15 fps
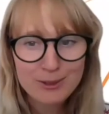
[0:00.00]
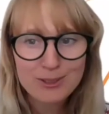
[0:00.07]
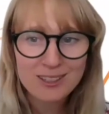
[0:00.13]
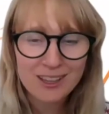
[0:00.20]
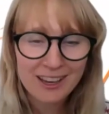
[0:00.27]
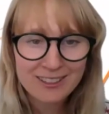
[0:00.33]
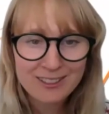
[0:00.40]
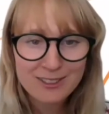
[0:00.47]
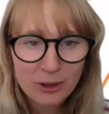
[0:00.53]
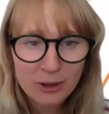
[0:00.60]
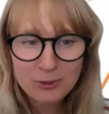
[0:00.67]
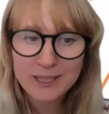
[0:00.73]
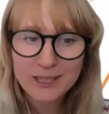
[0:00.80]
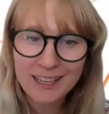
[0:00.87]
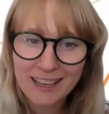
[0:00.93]
designs,
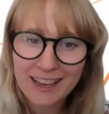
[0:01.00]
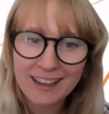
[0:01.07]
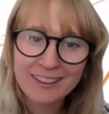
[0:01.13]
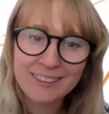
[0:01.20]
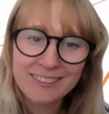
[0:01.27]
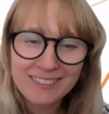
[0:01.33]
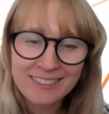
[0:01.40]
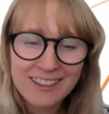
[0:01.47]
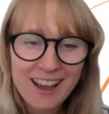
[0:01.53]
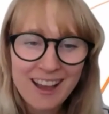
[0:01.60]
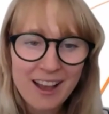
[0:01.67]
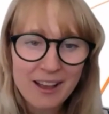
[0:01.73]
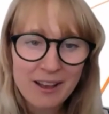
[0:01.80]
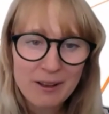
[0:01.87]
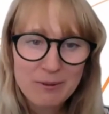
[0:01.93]
don't we, Claire?
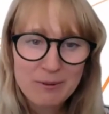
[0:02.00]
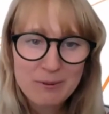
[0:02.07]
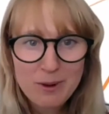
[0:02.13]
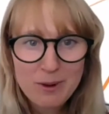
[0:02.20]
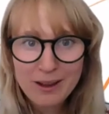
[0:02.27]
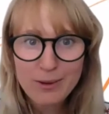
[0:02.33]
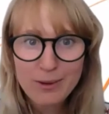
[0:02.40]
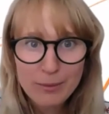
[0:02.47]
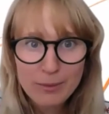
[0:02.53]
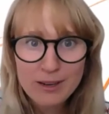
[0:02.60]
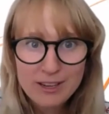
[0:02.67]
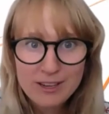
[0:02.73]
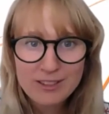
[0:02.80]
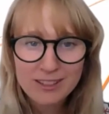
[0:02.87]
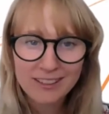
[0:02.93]
Where we're
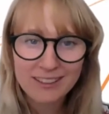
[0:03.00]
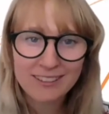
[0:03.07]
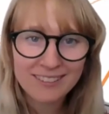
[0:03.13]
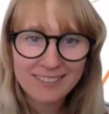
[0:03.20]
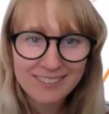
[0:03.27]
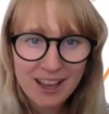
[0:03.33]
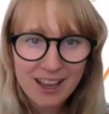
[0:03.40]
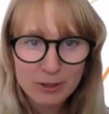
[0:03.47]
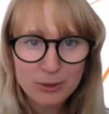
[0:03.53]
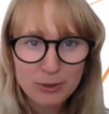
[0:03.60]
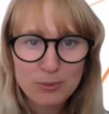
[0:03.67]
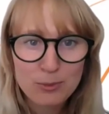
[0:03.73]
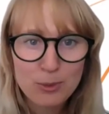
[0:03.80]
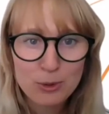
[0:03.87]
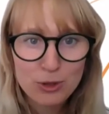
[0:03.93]
using a sort
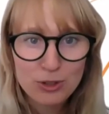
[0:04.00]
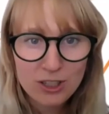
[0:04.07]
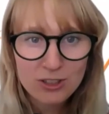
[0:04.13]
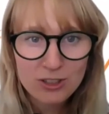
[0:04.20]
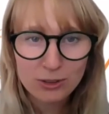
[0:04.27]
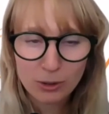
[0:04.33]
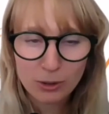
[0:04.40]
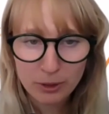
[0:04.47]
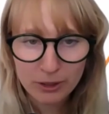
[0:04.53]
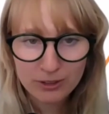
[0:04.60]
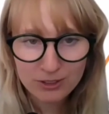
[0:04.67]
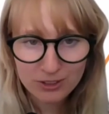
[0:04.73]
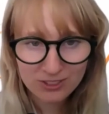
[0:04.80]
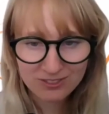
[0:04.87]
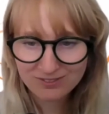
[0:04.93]
of more traditional approach.